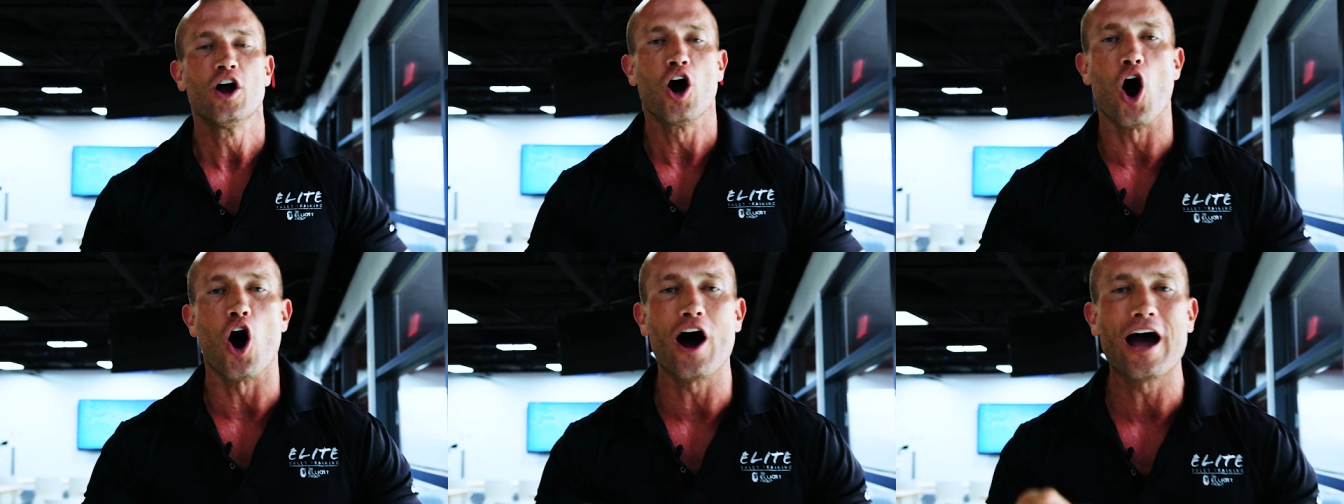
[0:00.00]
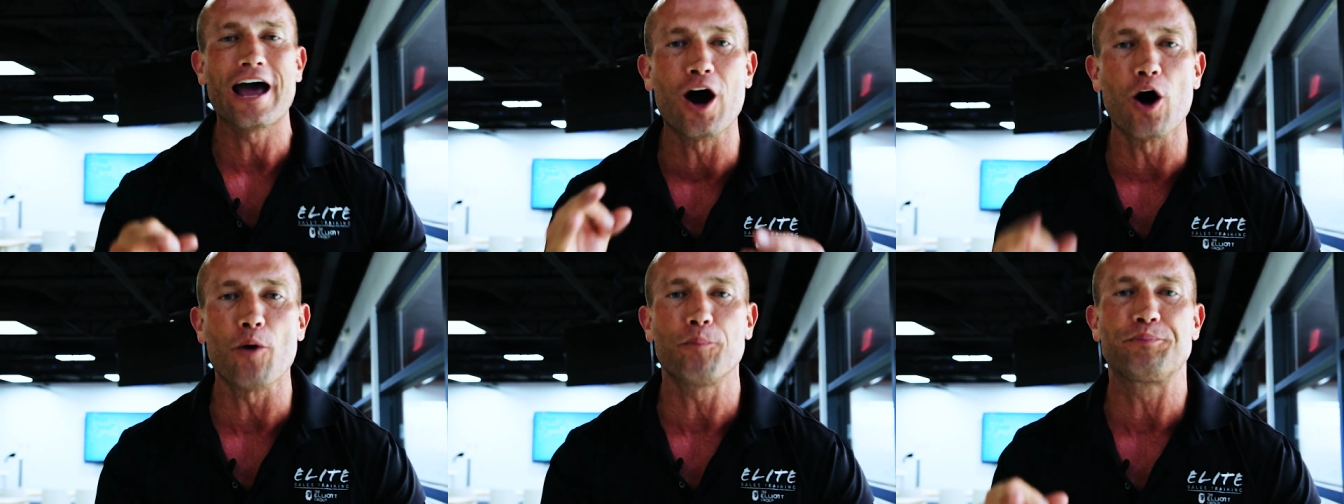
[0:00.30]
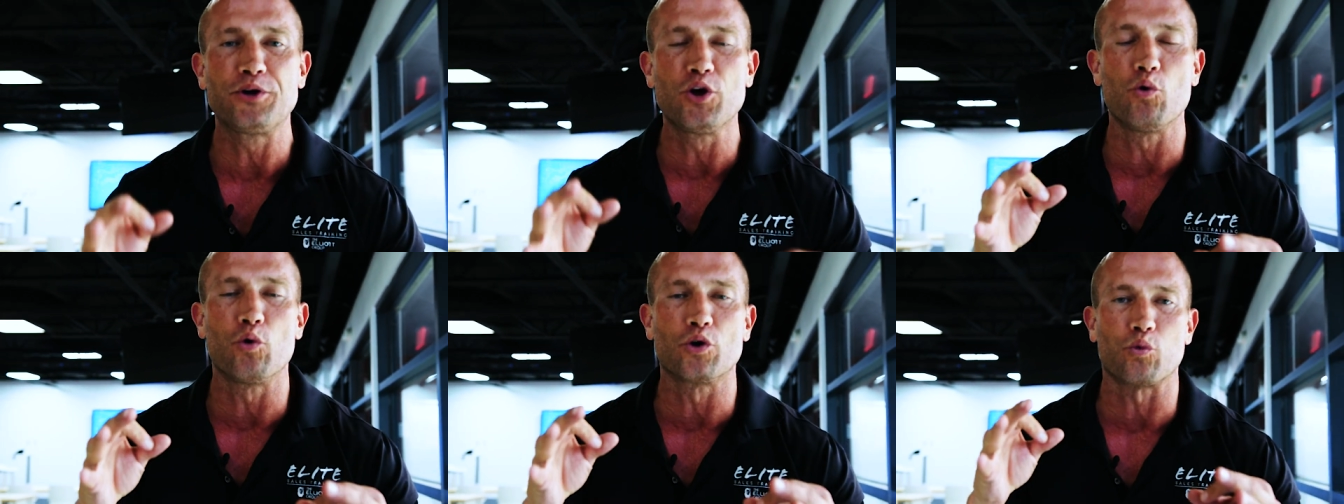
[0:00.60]
I'll
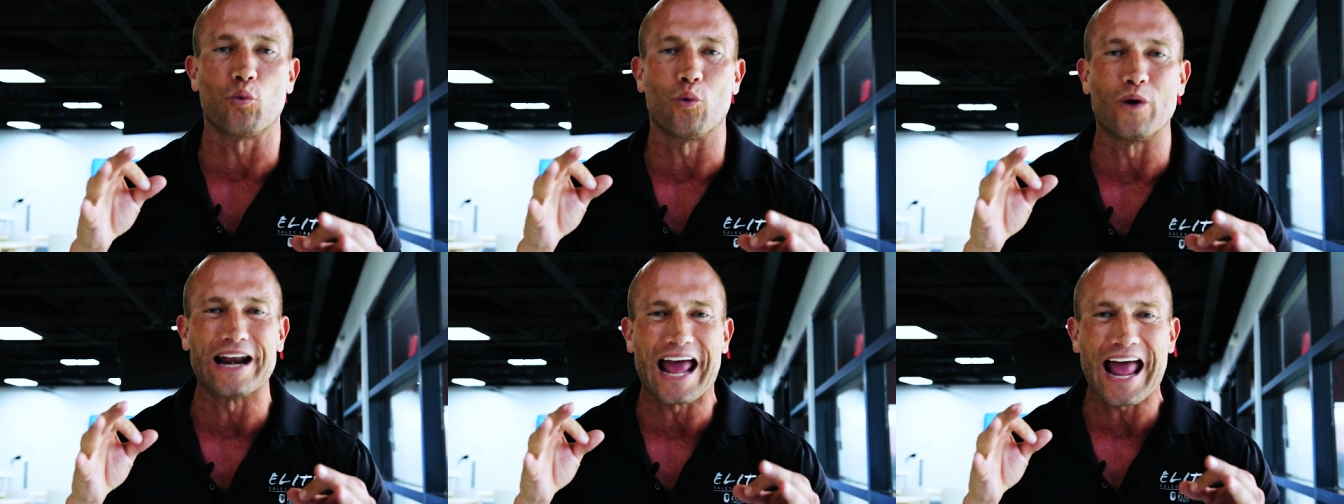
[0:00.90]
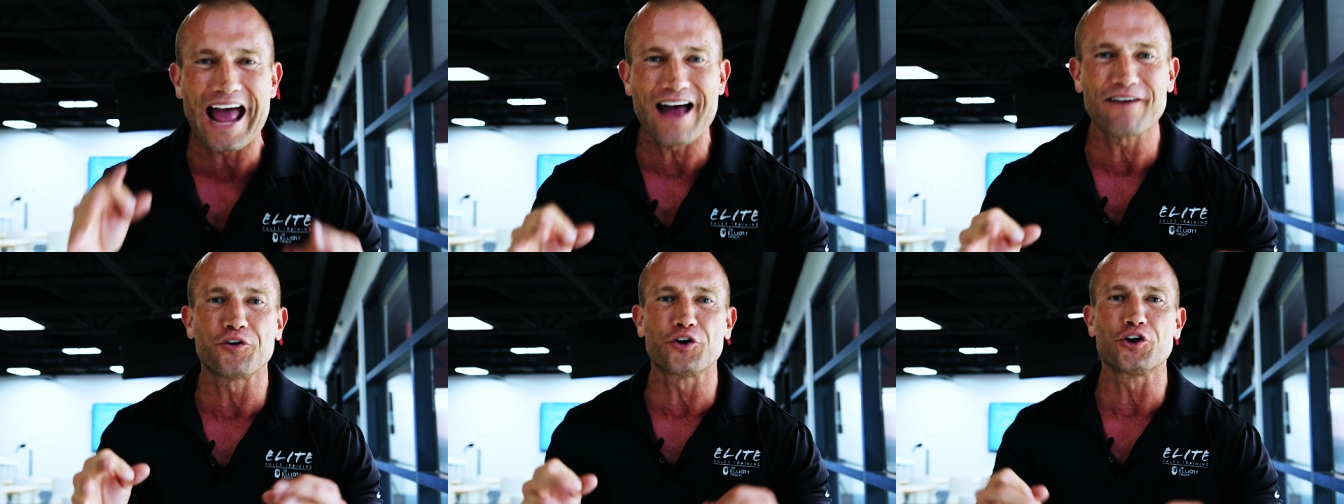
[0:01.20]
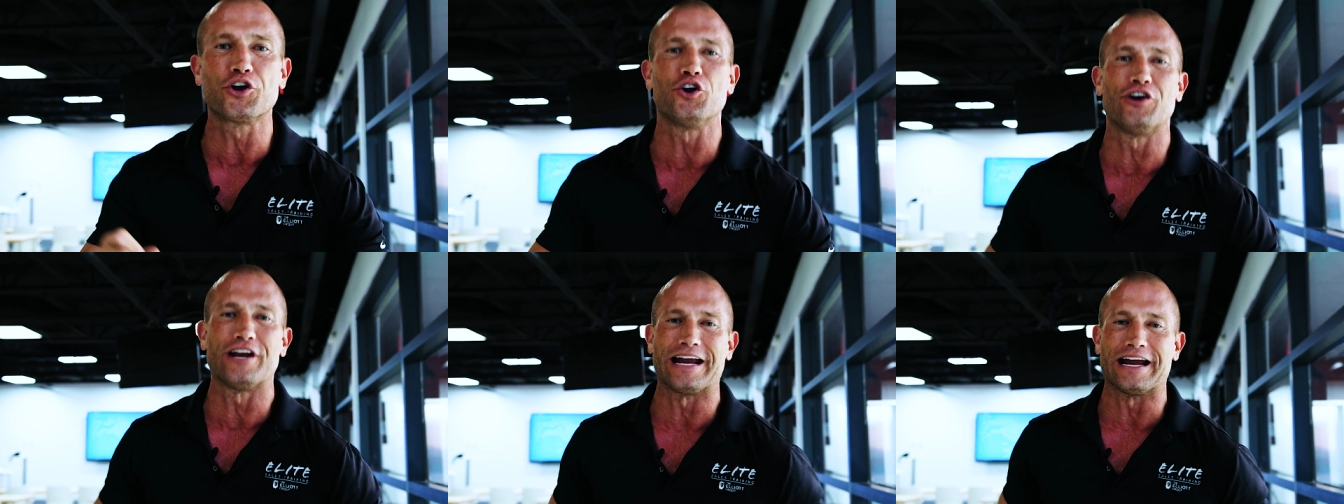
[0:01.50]
help you with whatever
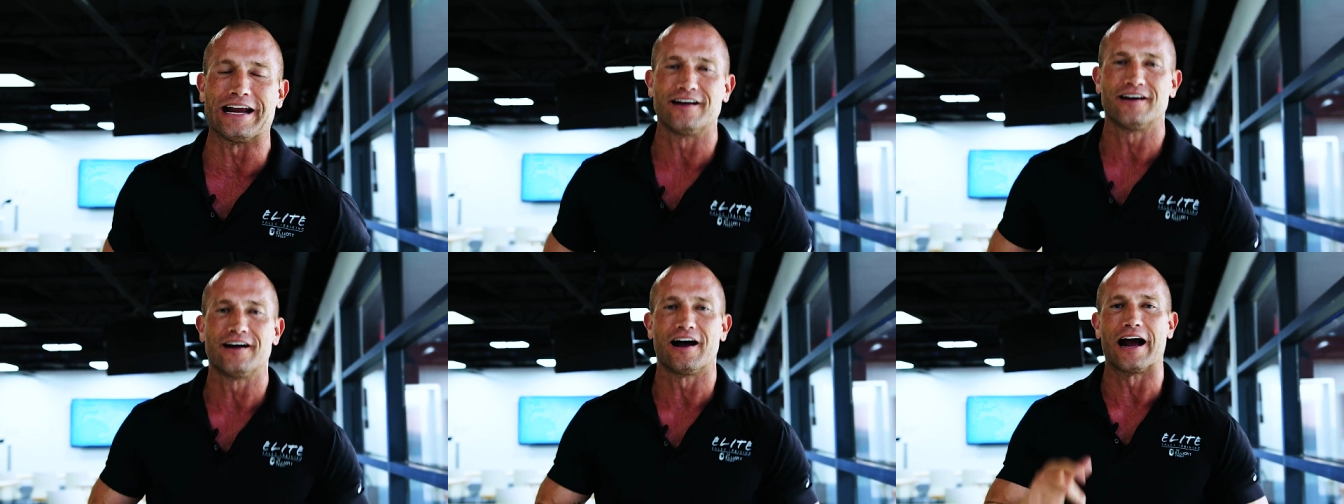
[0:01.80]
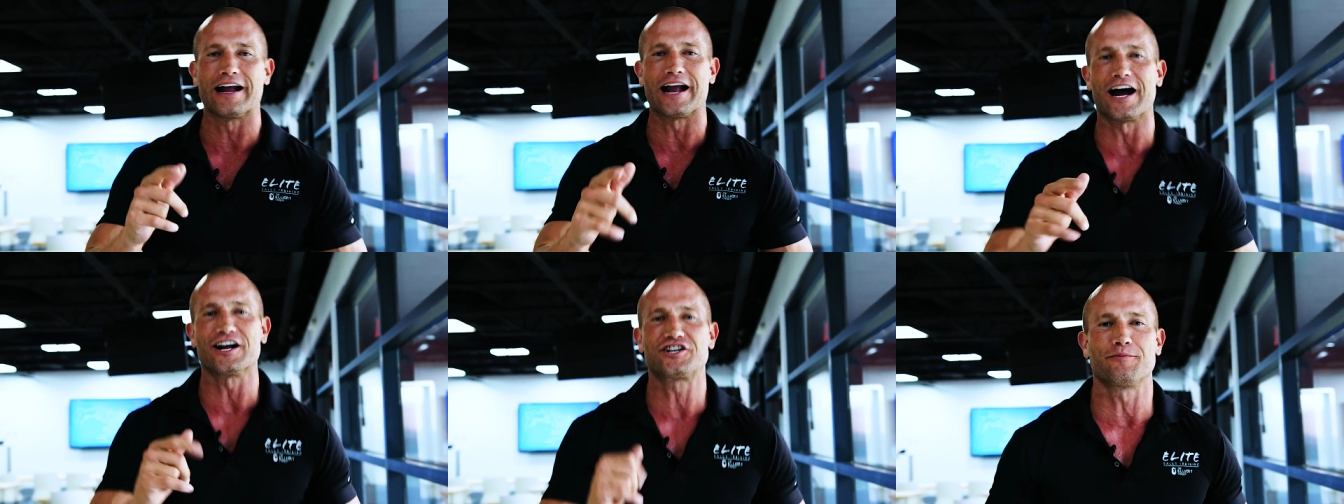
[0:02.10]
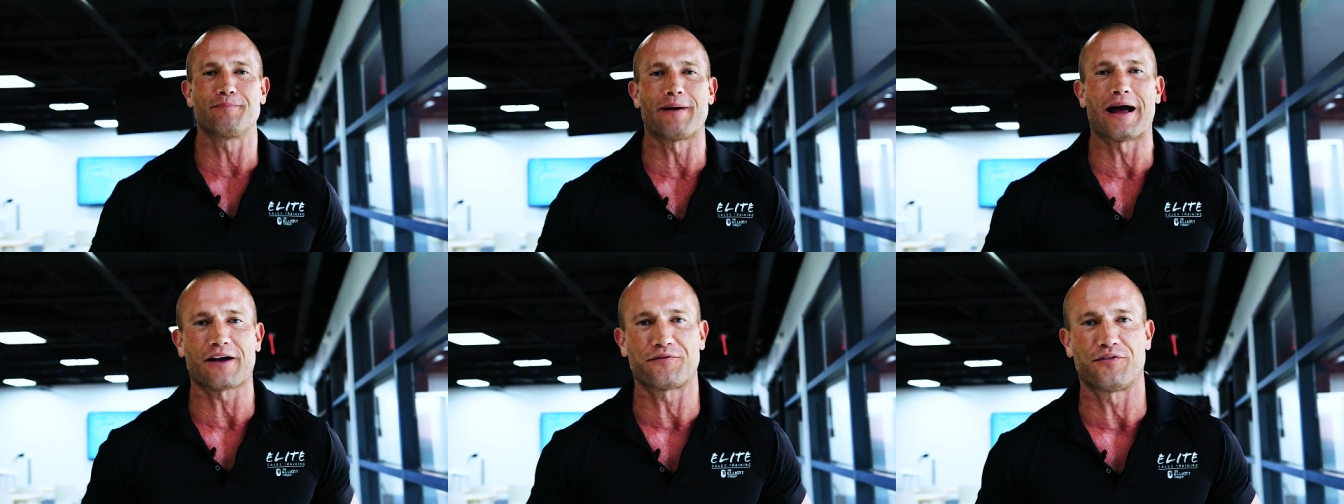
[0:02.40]
you need. I
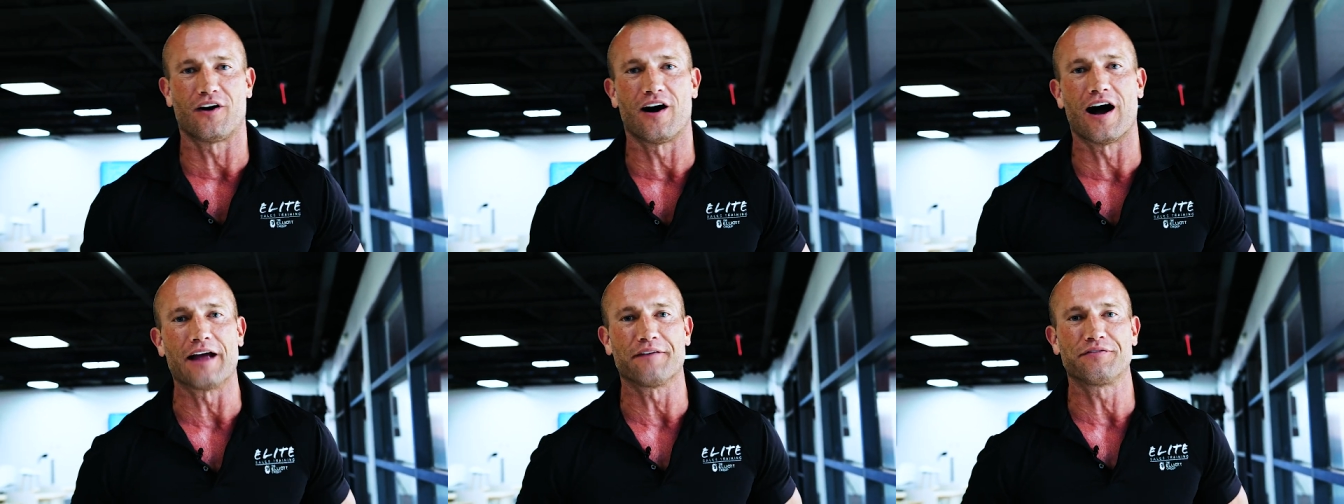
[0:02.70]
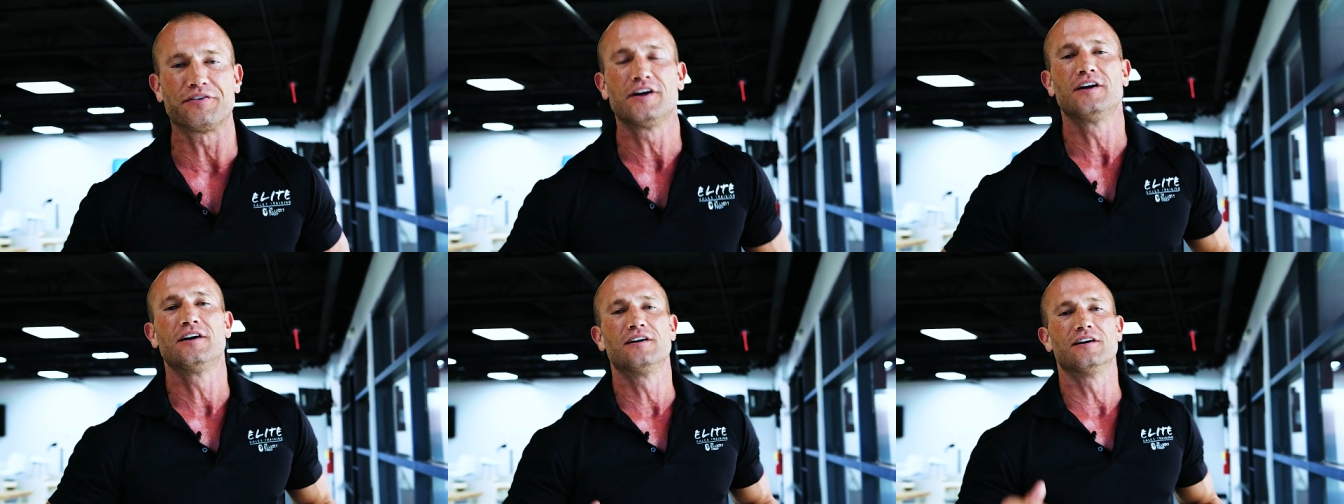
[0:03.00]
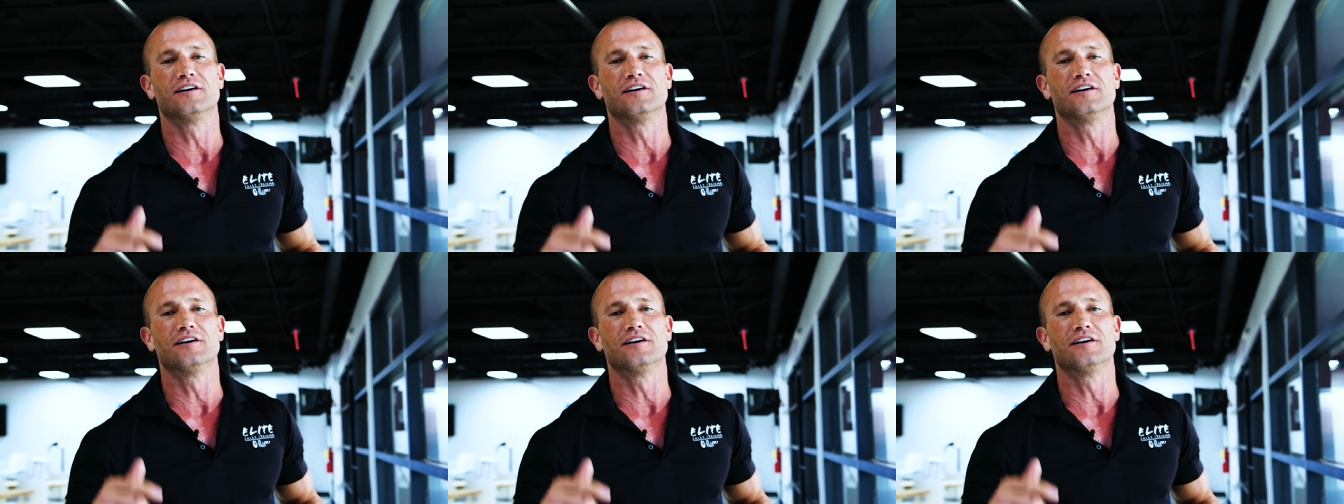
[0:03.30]
got your back for life.